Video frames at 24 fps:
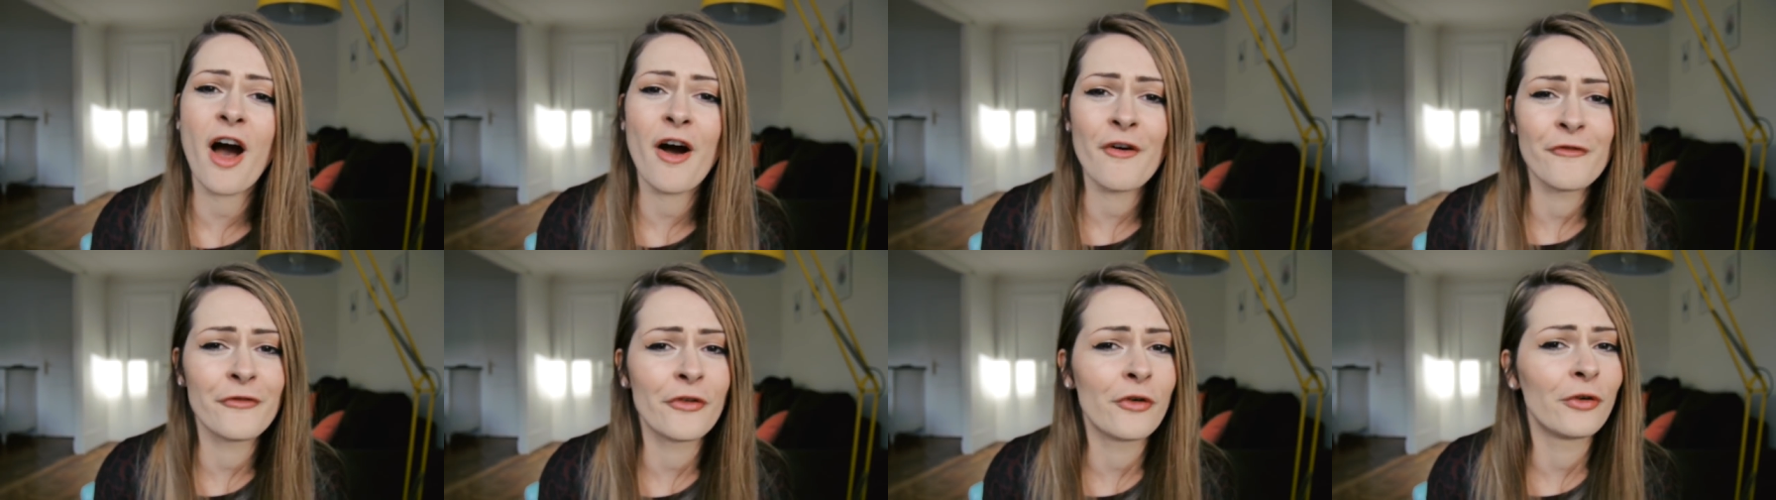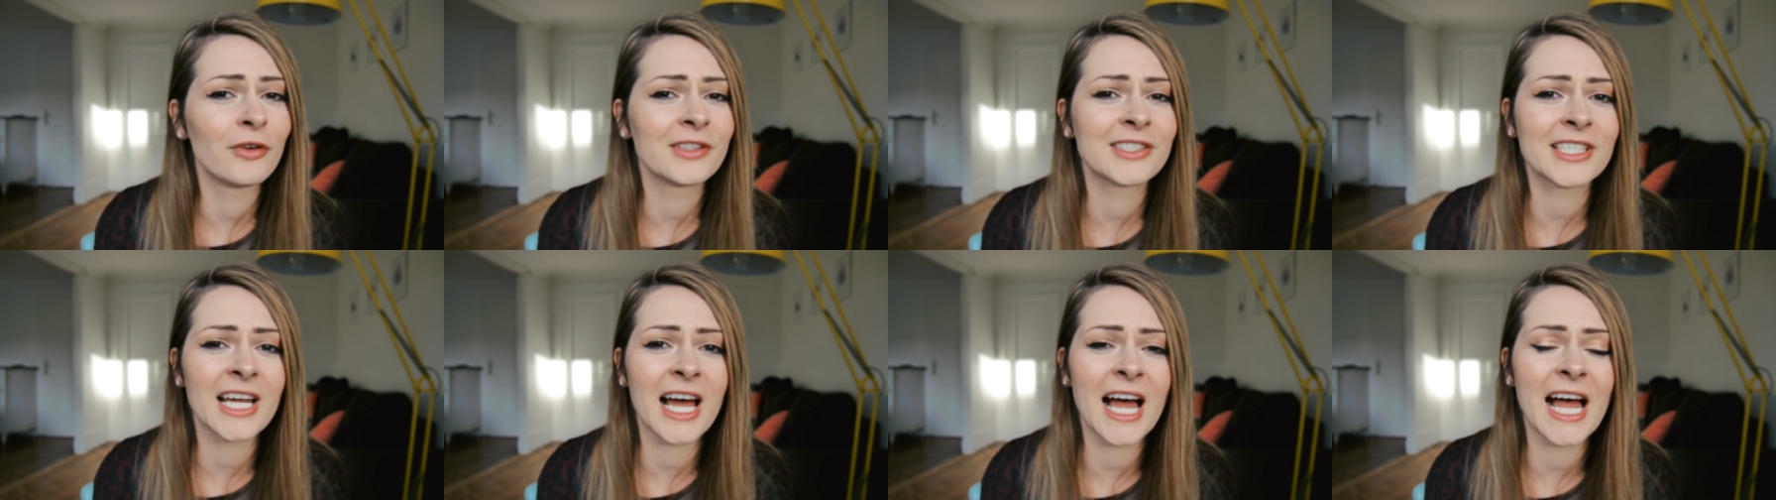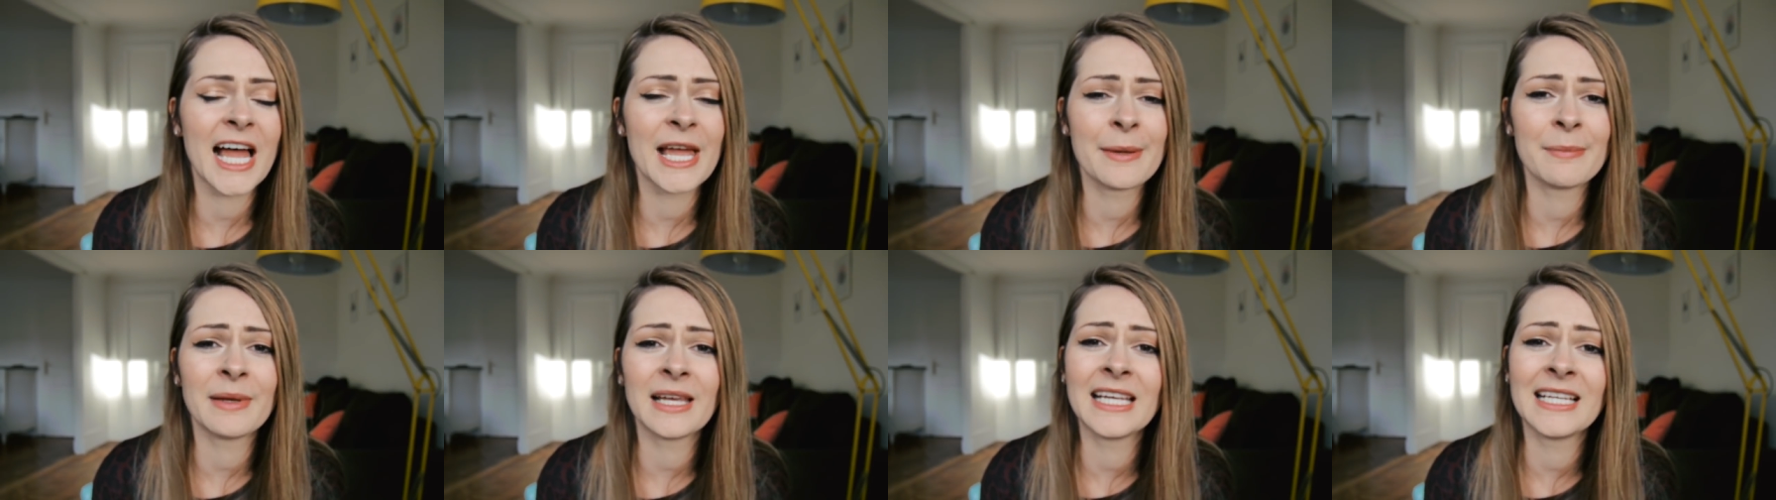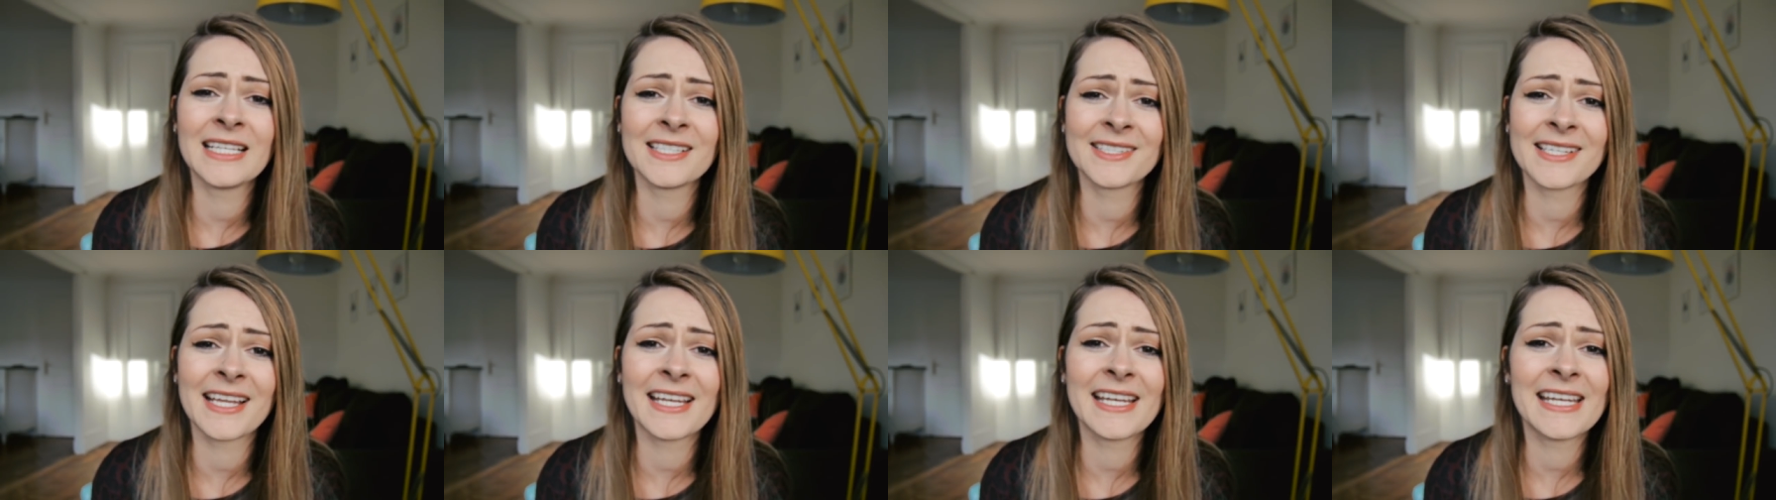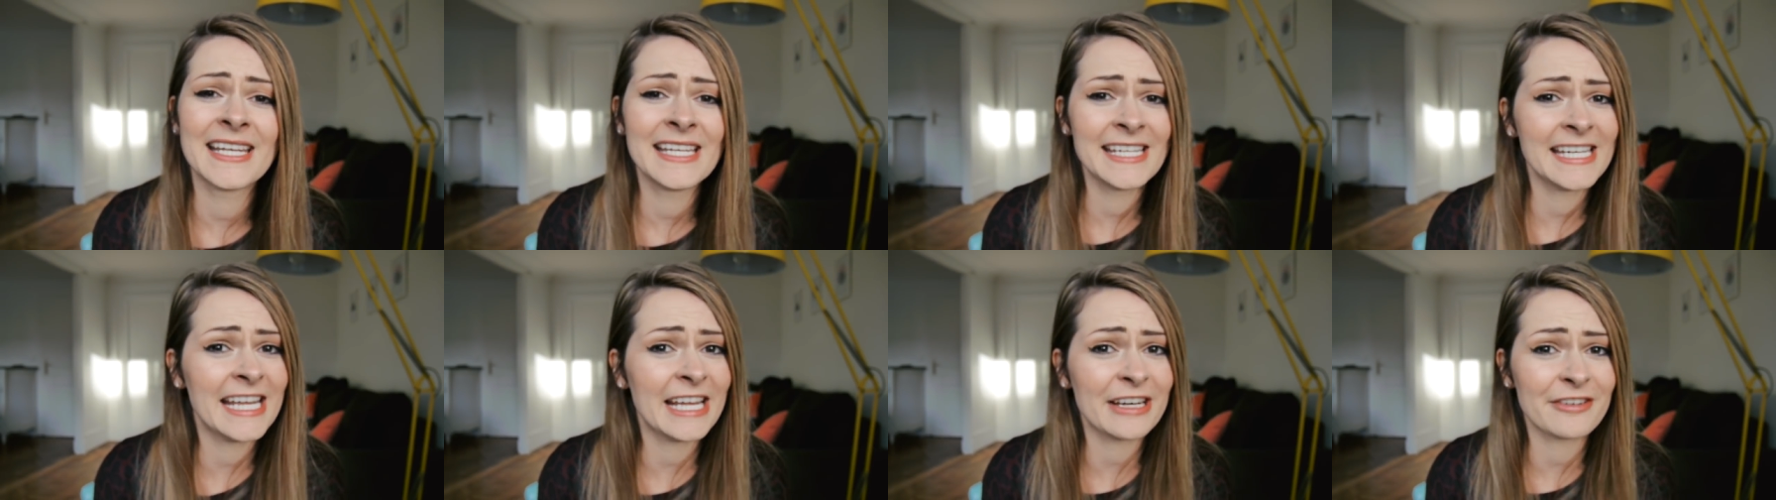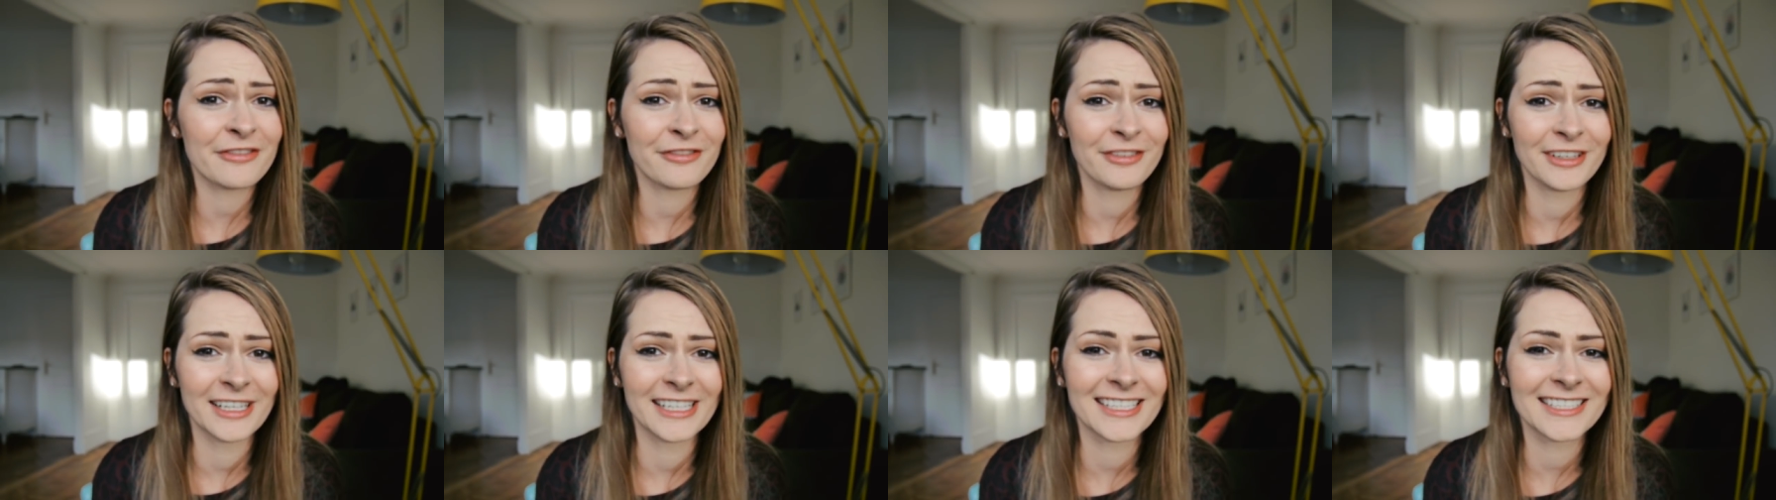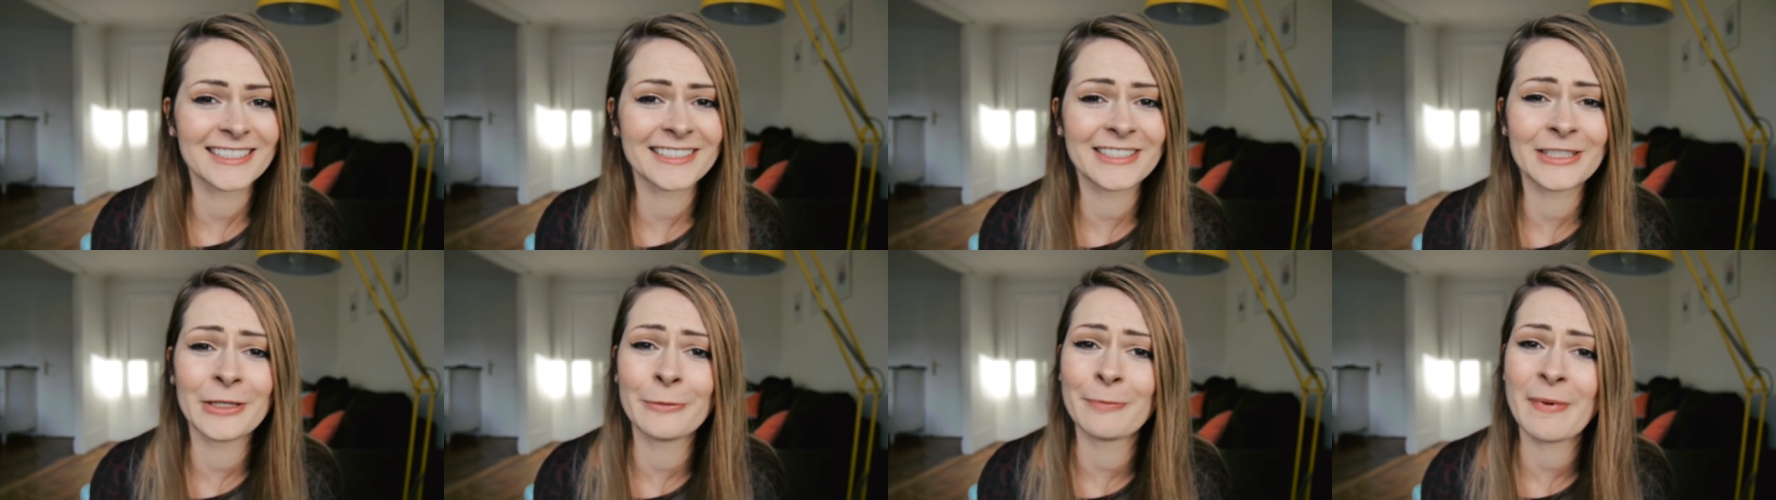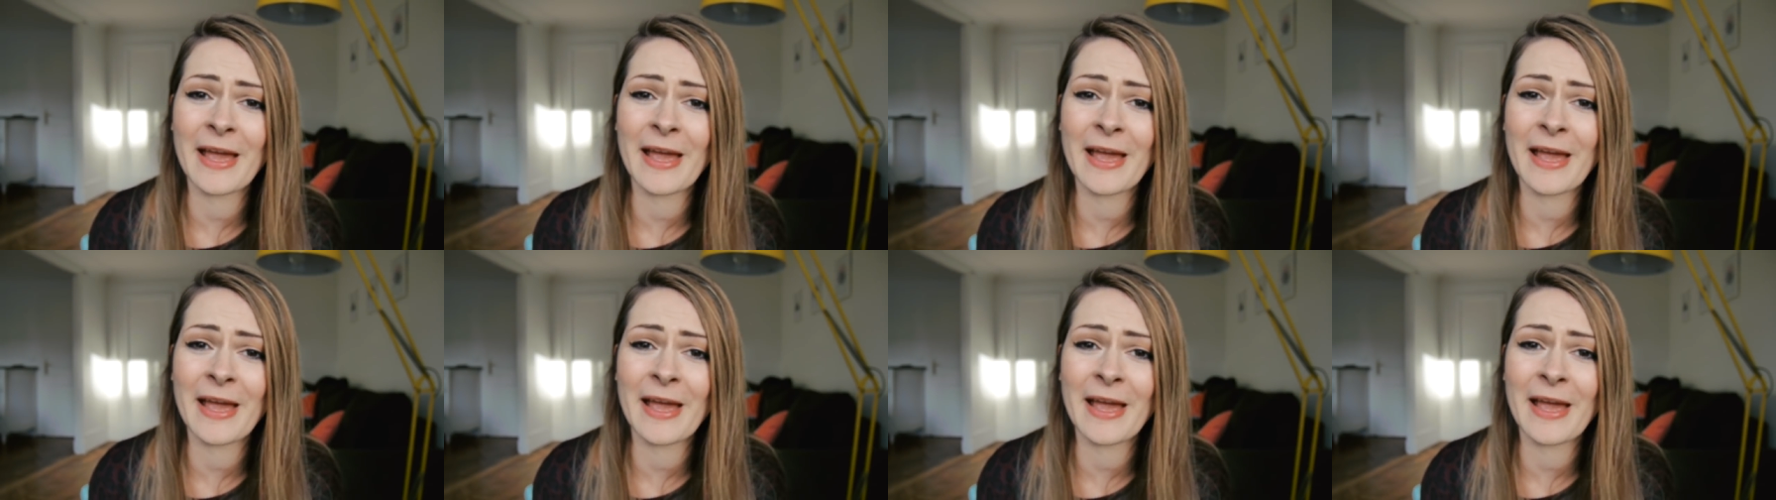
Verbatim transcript: of all time is Netflix.